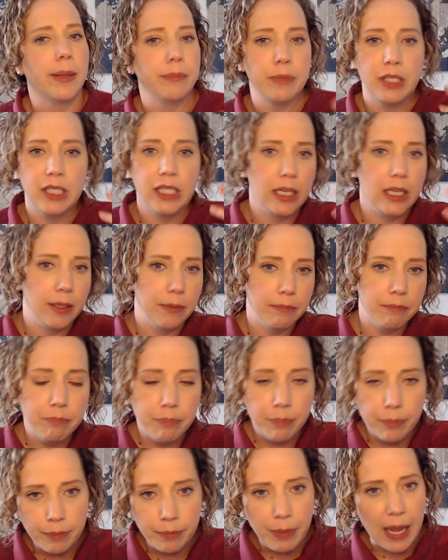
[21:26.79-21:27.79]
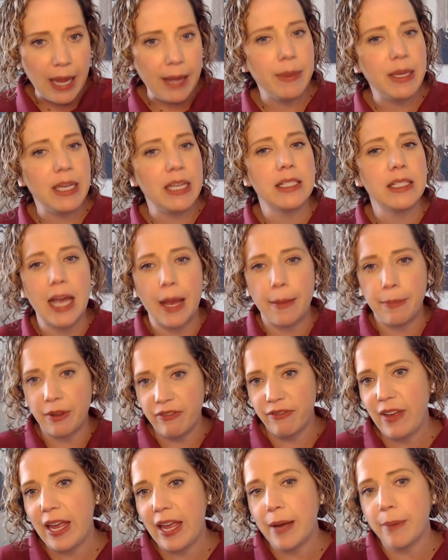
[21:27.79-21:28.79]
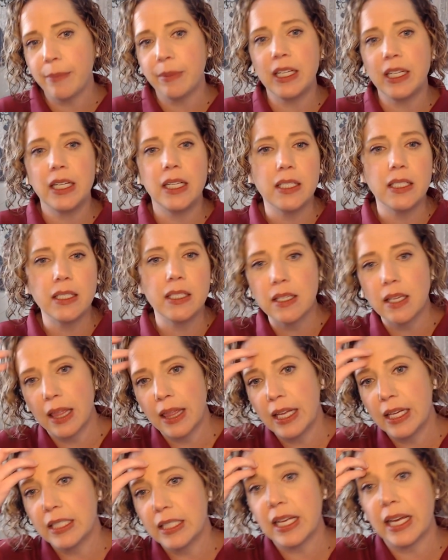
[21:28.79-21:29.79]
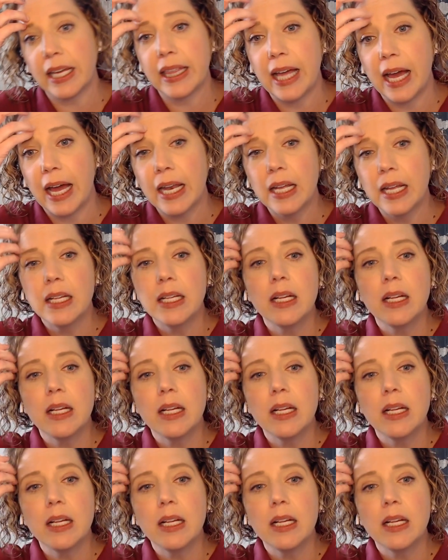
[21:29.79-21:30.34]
Seeing babies, happy families, things like that.